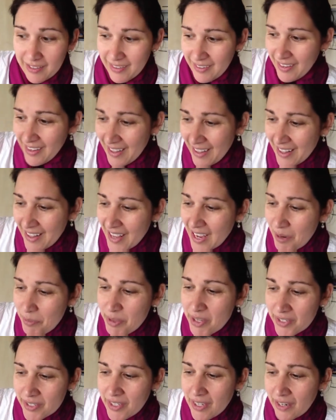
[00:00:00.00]
I
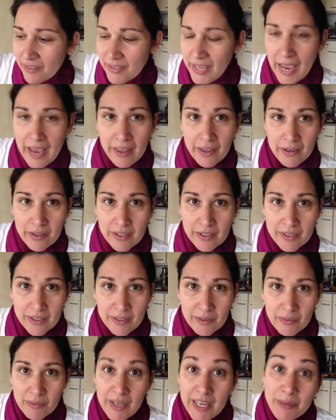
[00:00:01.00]
mean, there's a lot of galleries.